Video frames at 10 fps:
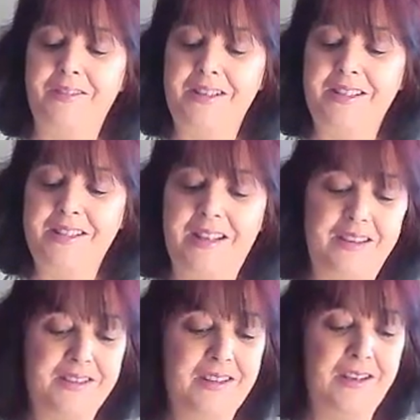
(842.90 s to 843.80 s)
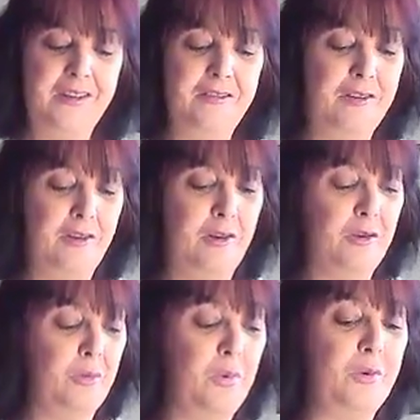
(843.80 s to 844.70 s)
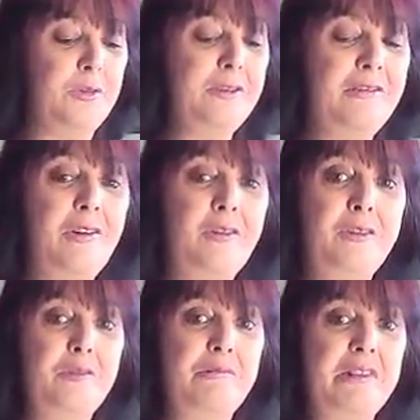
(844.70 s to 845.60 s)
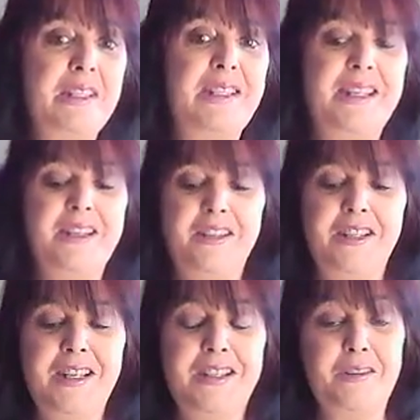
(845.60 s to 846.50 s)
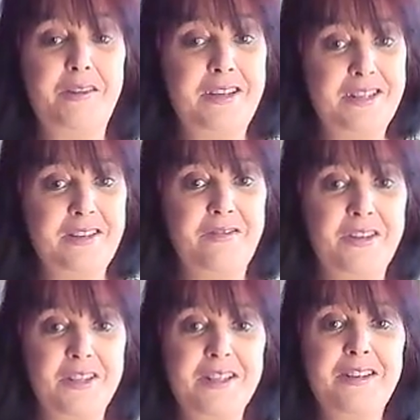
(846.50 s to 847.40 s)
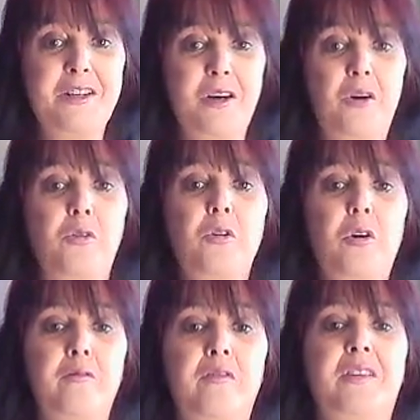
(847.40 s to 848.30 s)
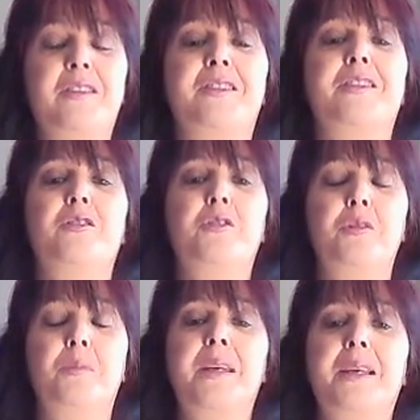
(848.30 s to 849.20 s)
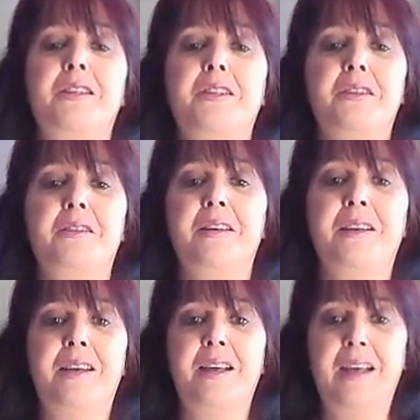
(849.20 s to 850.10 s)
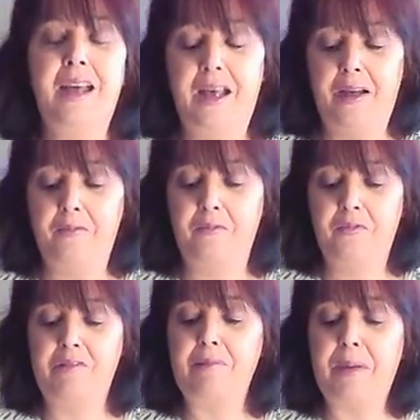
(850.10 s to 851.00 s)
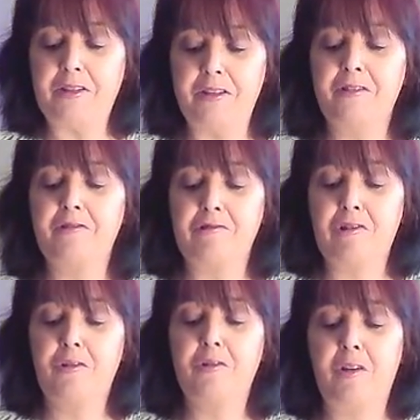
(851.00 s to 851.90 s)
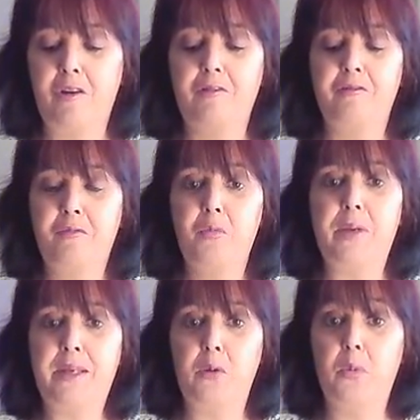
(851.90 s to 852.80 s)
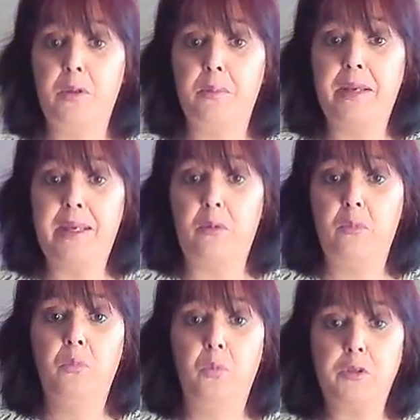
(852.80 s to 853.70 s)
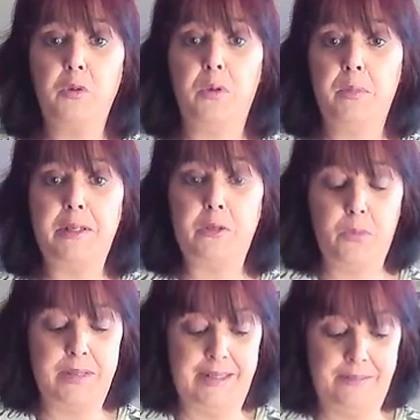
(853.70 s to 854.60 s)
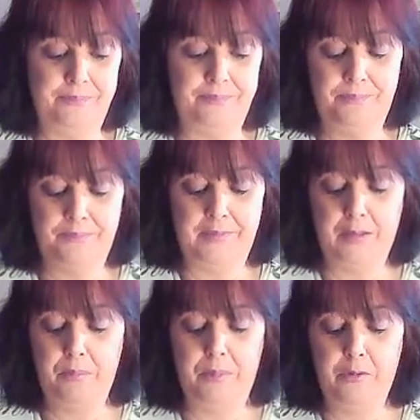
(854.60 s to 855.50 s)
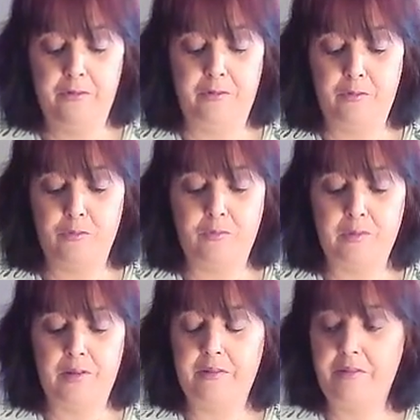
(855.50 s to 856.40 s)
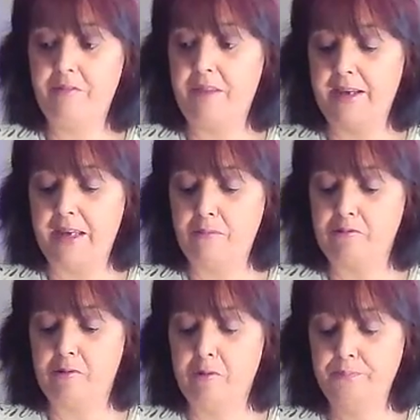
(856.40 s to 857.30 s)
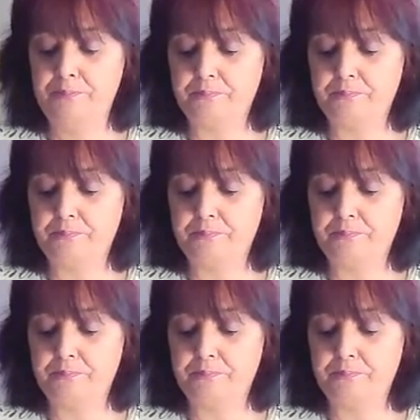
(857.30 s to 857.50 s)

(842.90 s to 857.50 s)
there's that, you've got a lot of wands along your present energy, so there's the vision, the goal, confidence, determination, very much in control of where you want to be and what you want to be doing. Beautiful, love that, Capricorn.